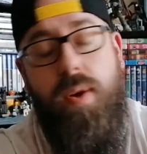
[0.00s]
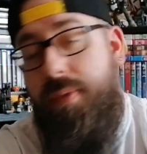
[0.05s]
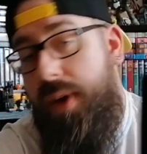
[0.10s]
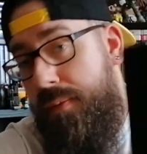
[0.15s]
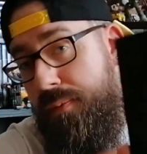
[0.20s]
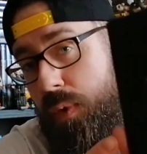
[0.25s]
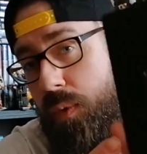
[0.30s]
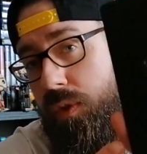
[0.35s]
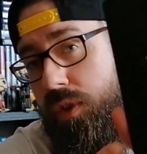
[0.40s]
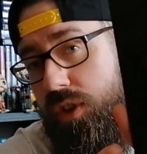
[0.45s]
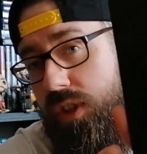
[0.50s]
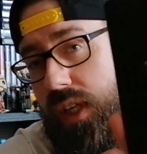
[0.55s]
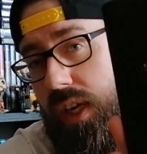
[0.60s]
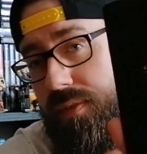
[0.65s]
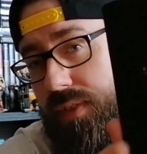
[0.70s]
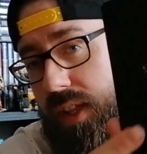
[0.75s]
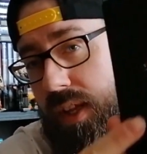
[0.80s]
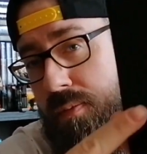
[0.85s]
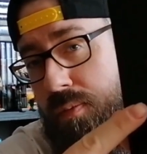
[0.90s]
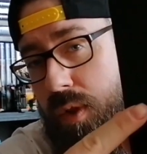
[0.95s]
I'm happy with just
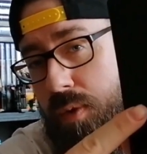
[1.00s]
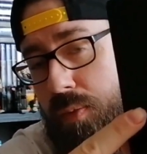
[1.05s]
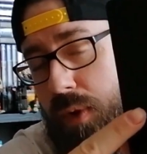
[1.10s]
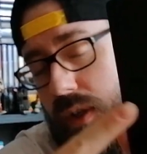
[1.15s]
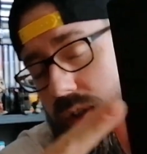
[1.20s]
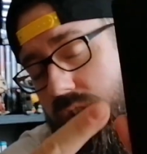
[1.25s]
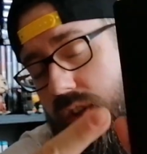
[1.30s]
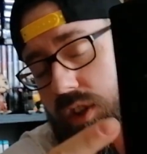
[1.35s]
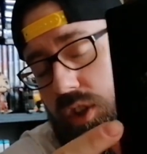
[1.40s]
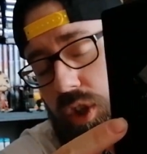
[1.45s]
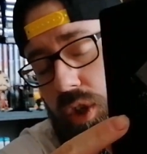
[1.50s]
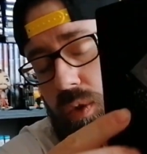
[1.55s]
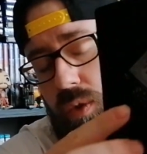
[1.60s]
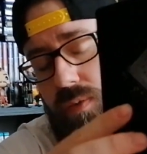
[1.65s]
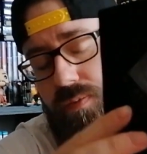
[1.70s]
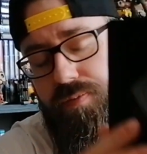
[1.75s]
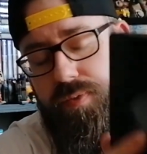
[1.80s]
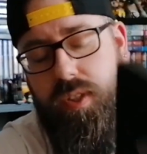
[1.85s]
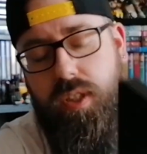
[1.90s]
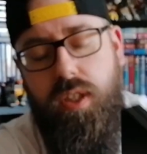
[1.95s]
having that mother box. It's
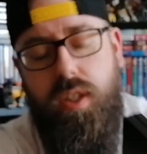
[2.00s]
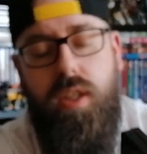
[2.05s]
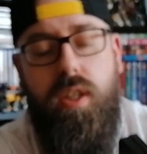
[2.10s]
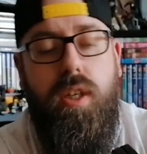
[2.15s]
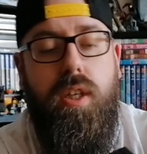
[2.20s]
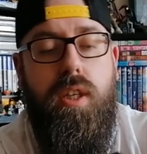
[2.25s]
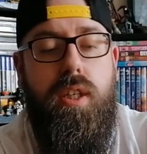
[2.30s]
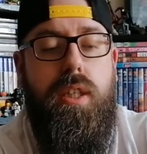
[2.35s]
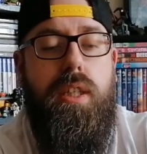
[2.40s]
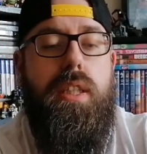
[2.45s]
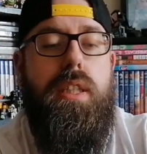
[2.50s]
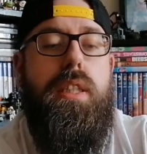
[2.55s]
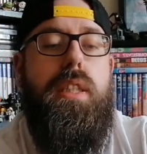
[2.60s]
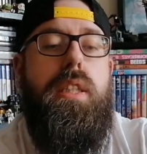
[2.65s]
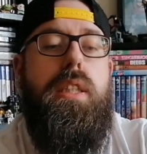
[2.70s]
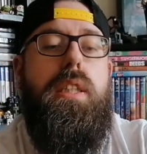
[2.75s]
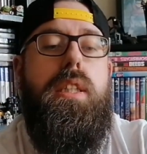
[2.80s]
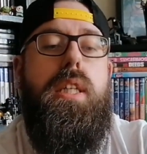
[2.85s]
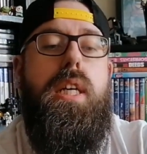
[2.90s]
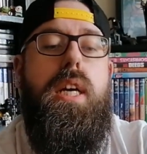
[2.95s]
cool.
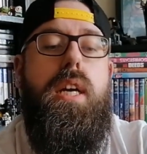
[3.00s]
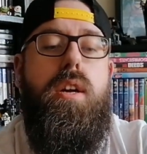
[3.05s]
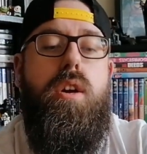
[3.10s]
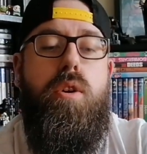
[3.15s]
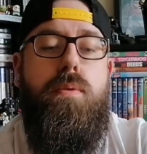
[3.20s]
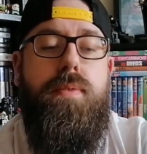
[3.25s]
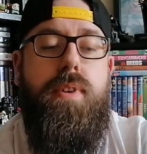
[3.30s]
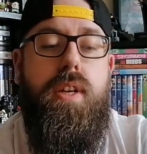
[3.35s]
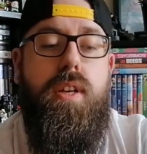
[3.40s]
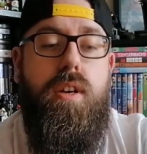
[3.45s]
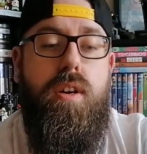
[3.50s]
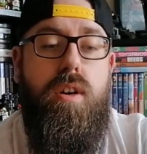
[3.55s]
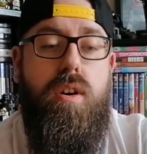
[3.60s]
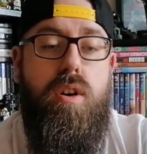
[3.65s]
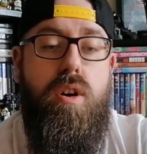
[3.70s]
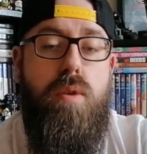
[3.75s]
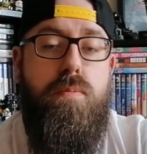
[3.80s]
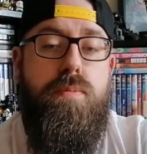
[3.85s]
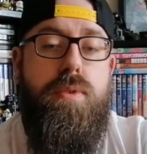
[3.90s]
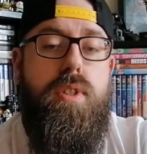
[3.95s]
Opening it
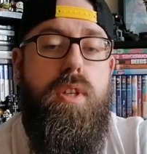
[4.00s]
up.